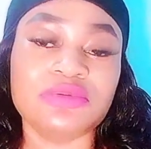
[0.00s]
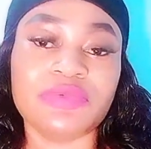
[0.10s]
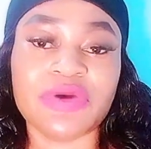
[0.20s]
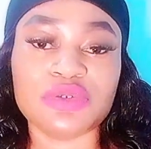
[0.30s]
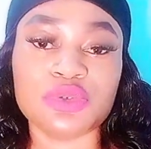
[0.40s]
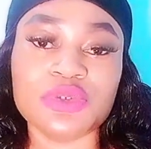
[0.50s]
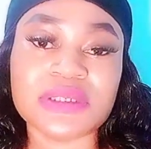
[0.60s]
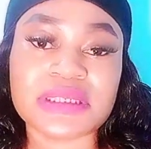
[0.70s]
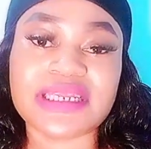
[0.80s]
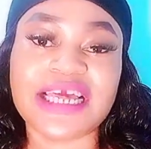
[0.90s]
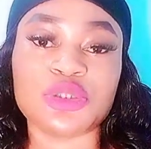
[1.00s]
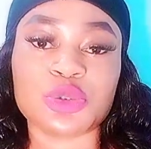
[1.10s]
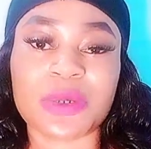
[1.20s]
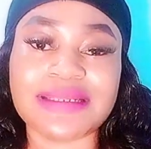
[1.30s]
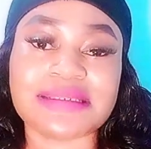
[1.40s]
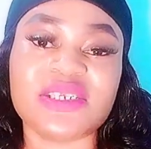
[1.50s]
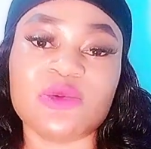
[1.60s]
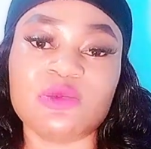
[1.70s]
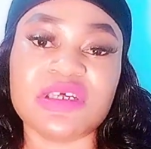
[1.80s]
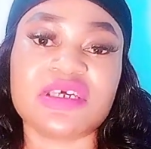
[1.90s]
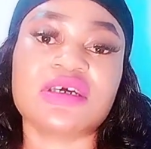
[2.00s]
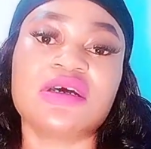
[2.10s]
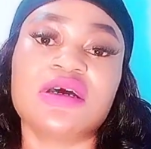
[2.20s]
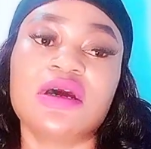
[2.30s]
when you use it like twice in a week,